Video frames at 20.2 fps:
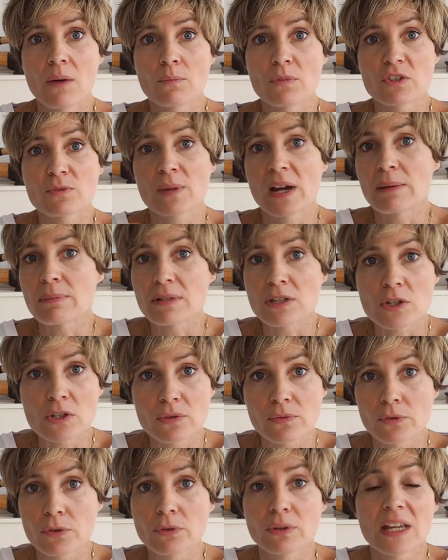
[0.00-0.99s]
which might be
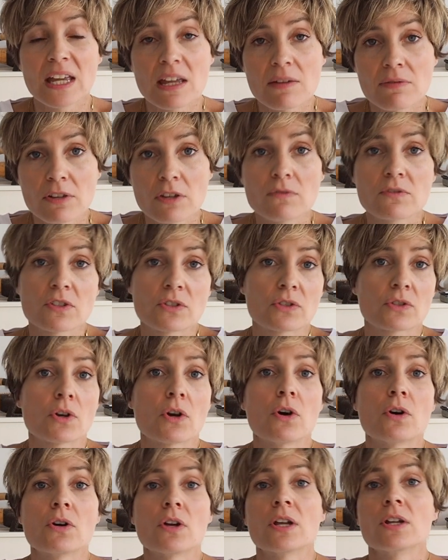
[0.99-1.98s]
useful if you've just
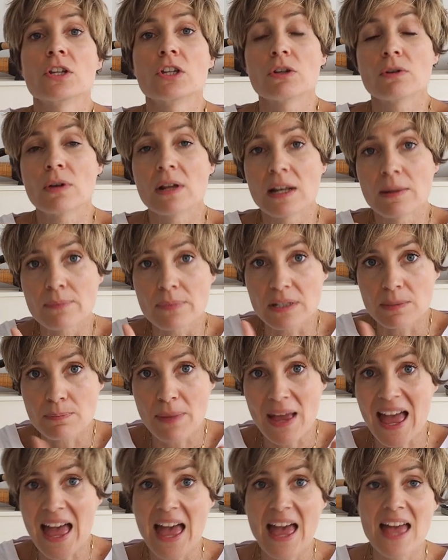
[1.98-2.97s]
got a new Olympus
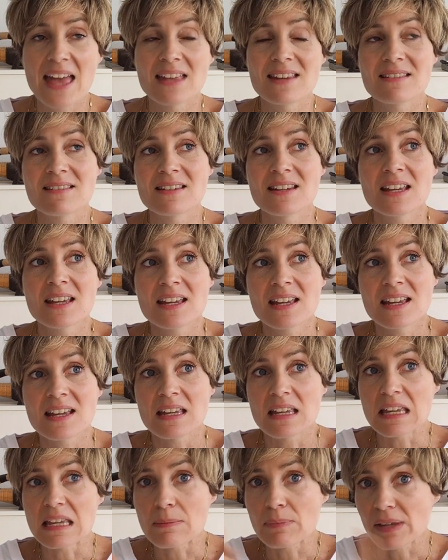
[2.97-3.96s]
pen,
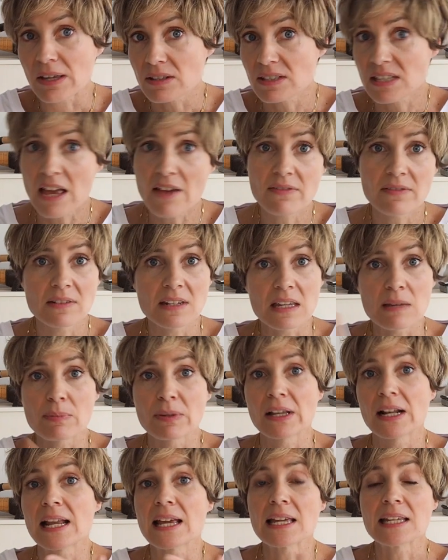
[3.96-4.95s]
EPR7,
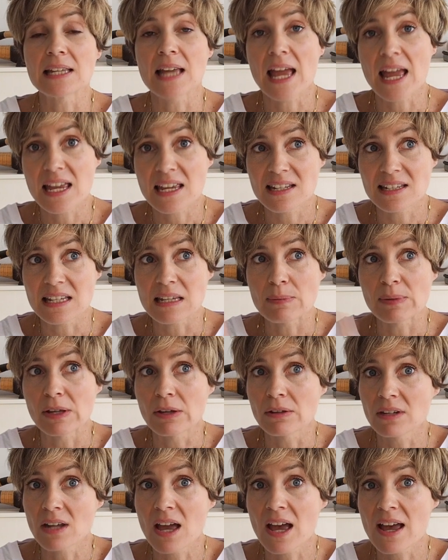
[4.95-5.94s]
EPR8,
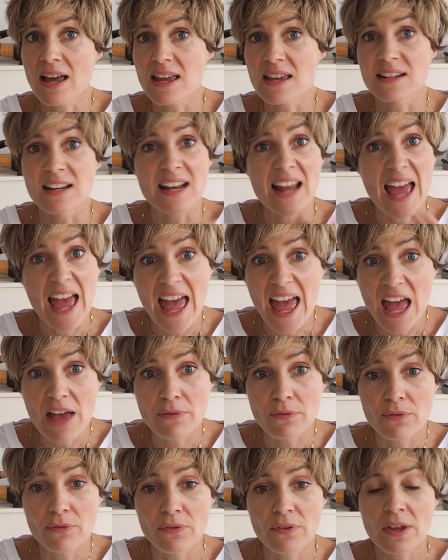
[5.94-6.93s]
EPR9 and
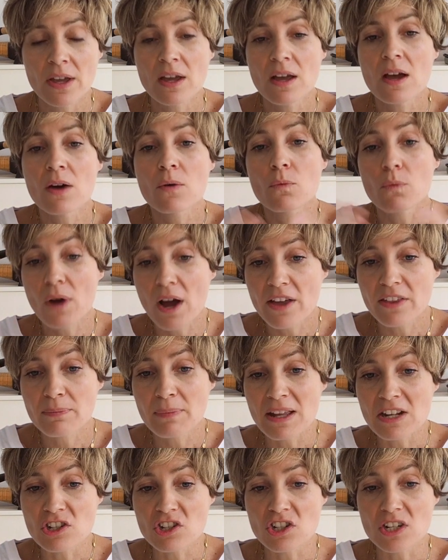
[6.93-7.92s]
F. Worth
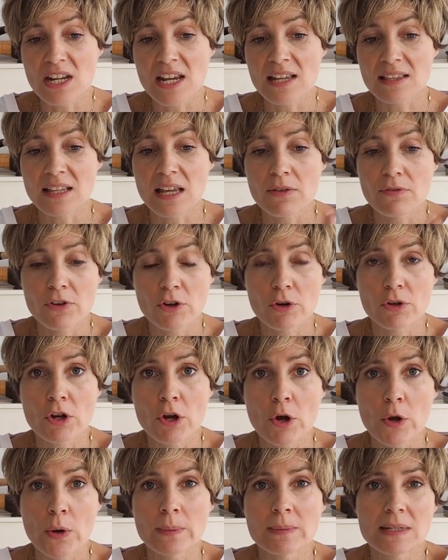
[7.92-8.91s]
mentioning that if you're an
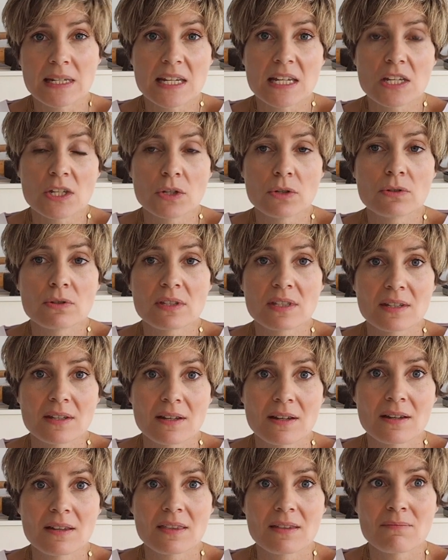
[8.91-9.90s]
OMD
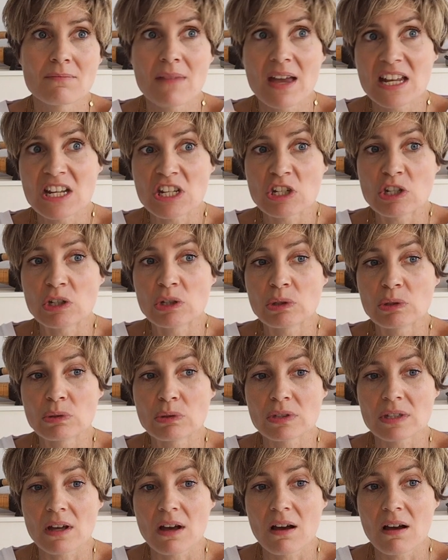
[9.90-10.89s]
user, the
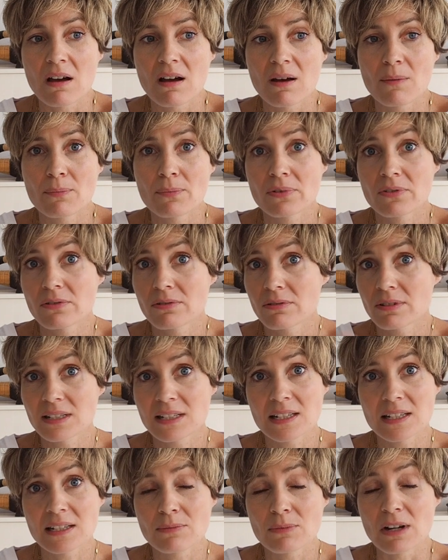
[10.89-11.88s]
menus are
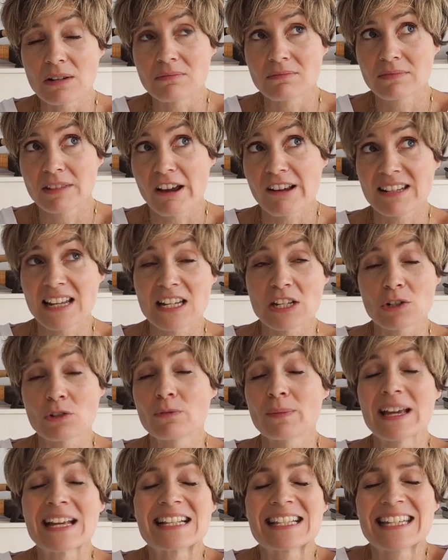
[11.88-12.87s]
pretty, well, they're
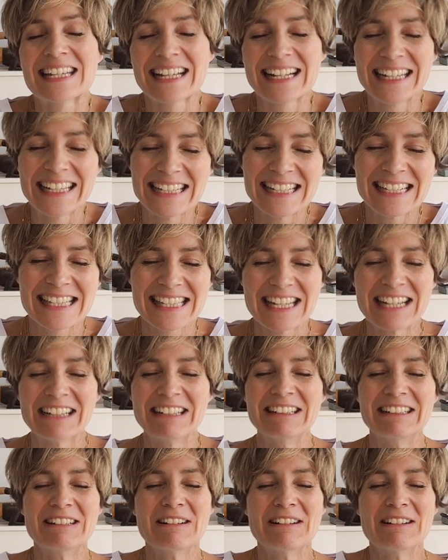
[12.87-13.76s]
identical basically, so